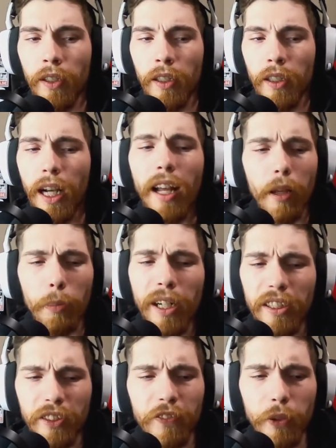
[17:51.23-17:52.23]
I
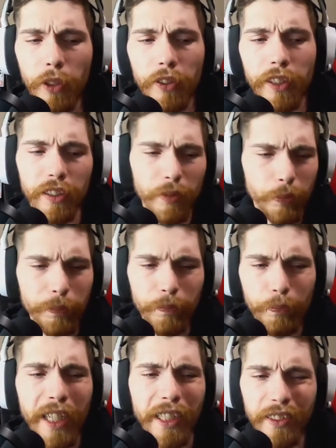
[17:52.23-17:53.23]
practiced a few other things.
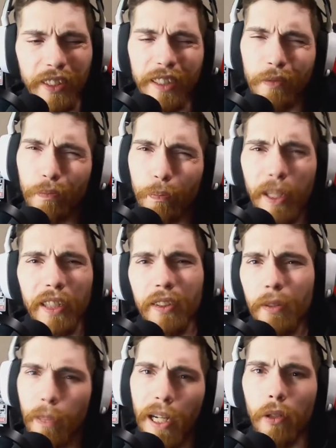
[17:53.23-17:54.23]
Practice like basic
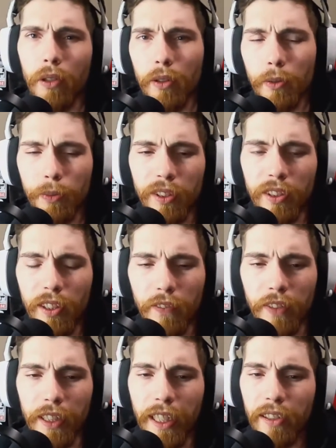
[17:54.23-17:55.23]
power loops, stuff like
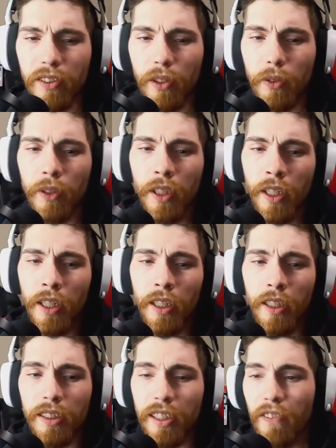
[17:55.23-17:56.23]
that. So
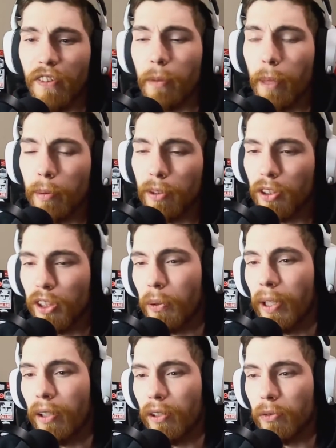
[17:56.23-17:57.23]
stuff I'm able to go
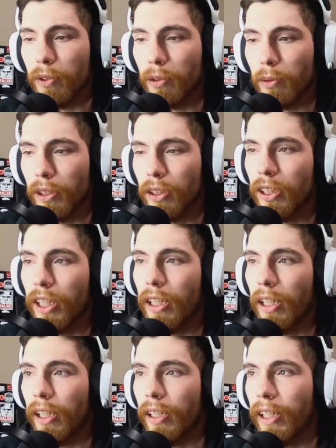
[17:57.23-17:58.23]
out in the real world
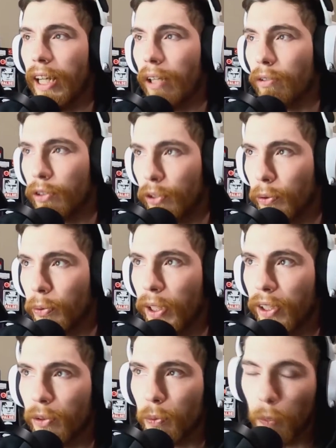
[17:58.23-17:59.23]
and now do
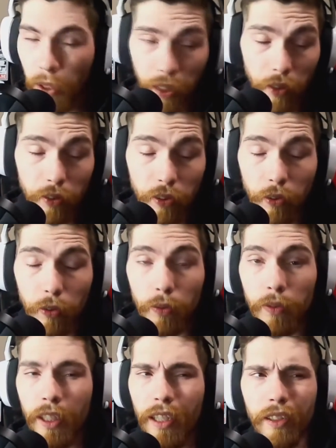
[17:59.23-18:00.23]
as well. So
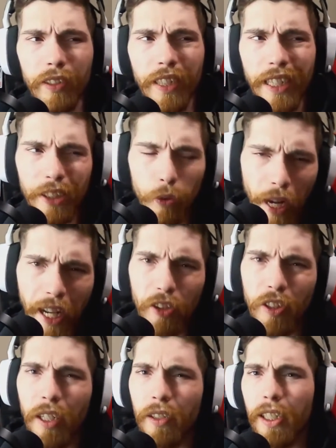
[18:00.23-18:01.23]
I crash now and then.